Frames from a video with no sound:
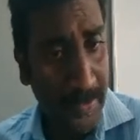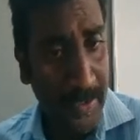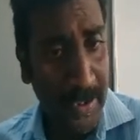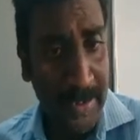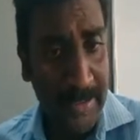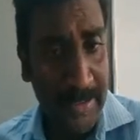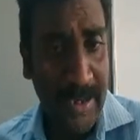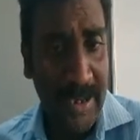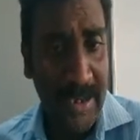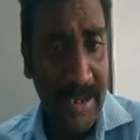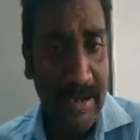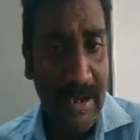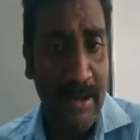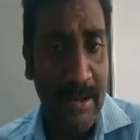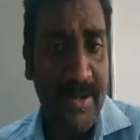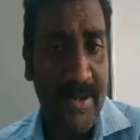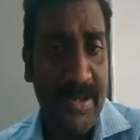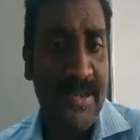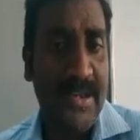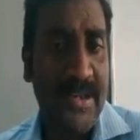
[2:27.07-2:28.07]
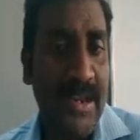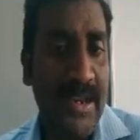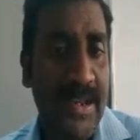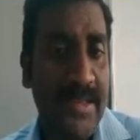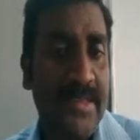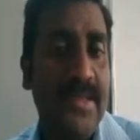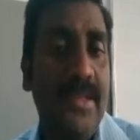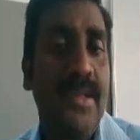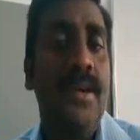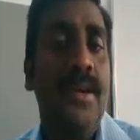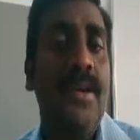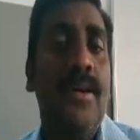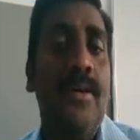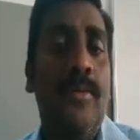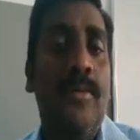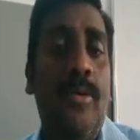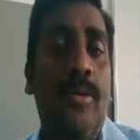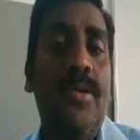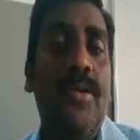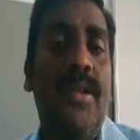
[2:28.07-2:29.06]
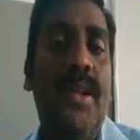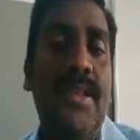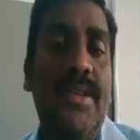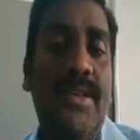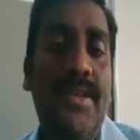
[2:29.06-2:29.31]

and the high carbon steel is more than